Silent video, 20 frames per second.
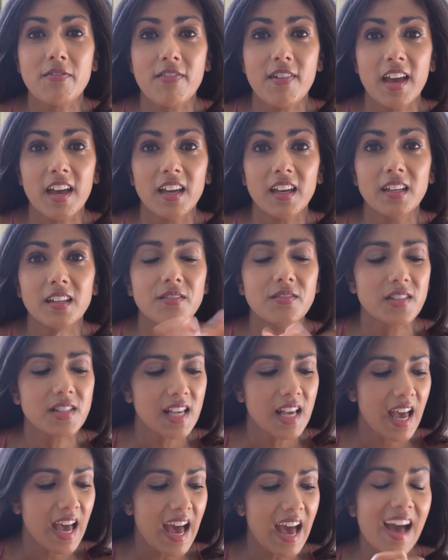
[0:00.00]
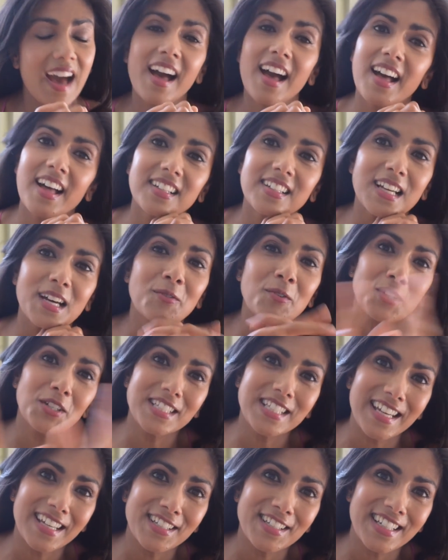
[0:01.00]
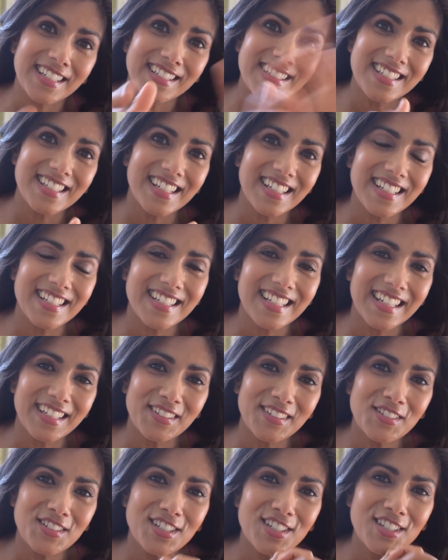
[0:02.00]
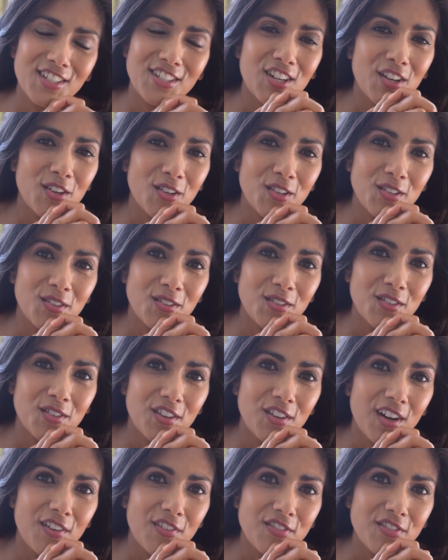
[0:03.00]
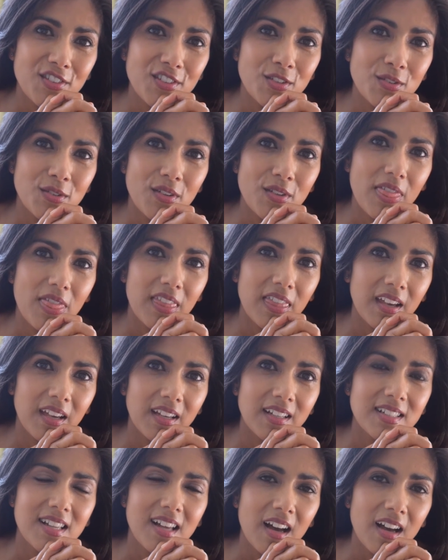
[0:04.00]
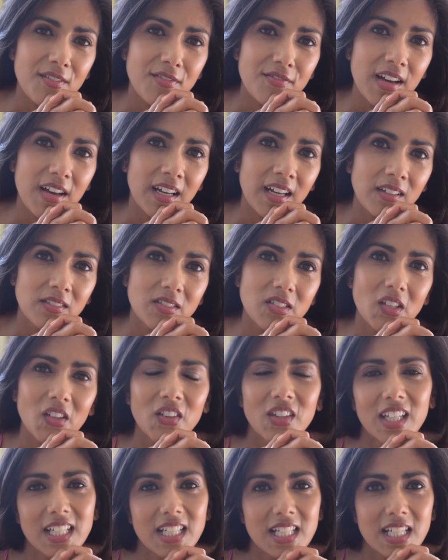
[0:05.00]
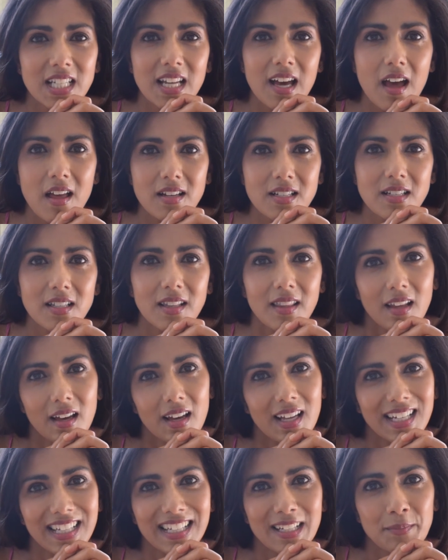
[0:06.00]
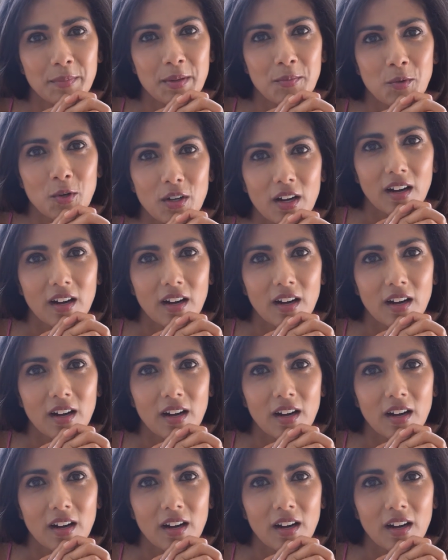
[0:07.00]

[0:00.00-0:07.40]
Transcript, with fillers: faves and I want to take you downstairs now to show you a few things that I found on the internet that are a little bit more